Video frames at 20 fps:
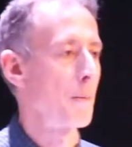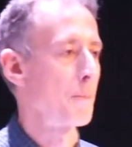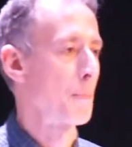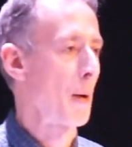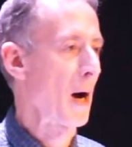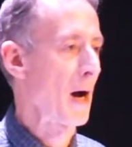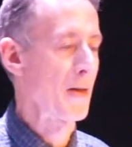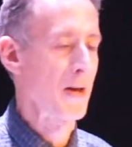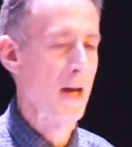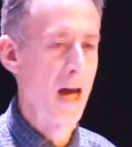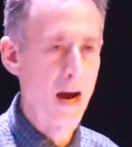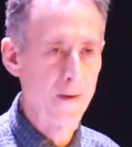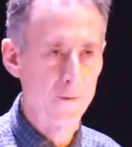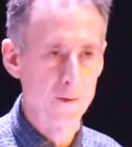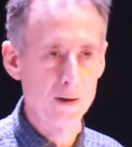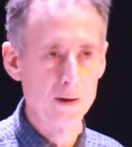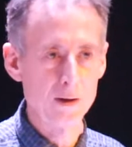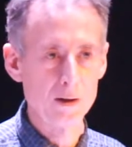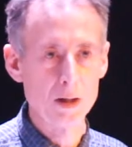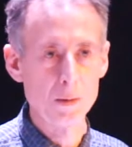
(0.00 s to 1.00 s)
by the
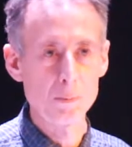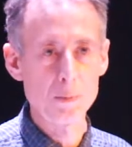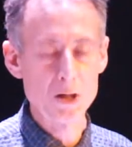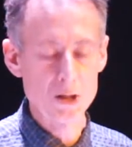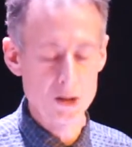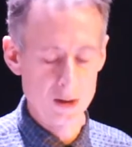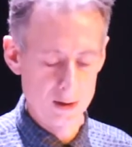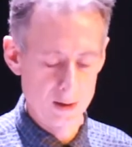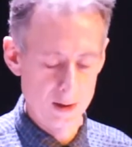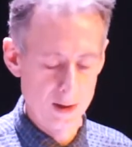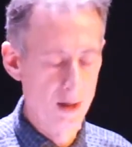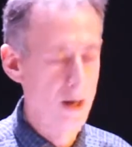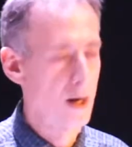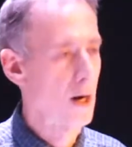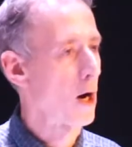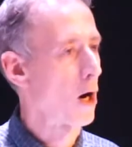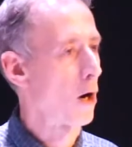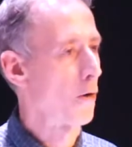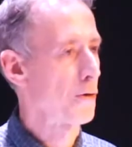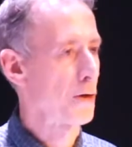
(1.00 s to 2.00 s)
African Commission
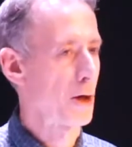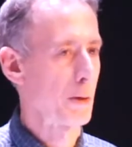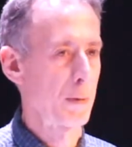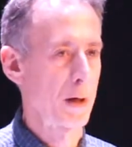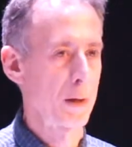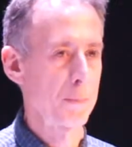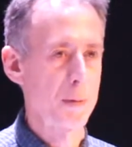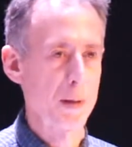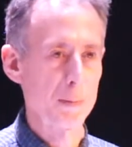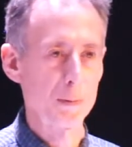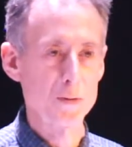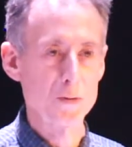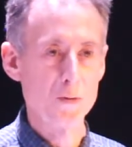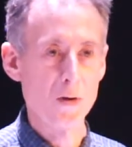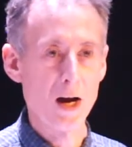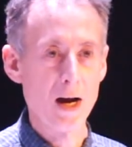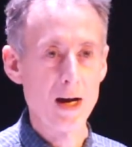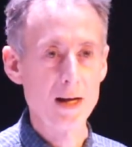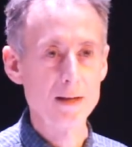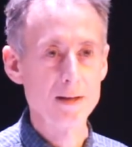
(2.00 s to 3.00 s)
on Human and People's
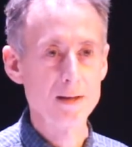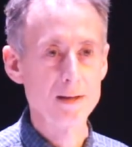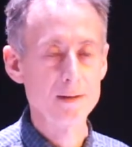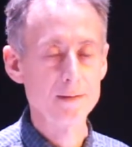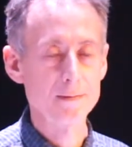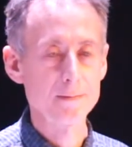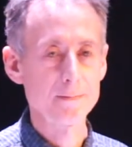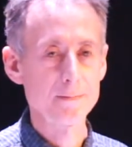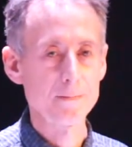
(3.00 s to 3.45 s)
Rights.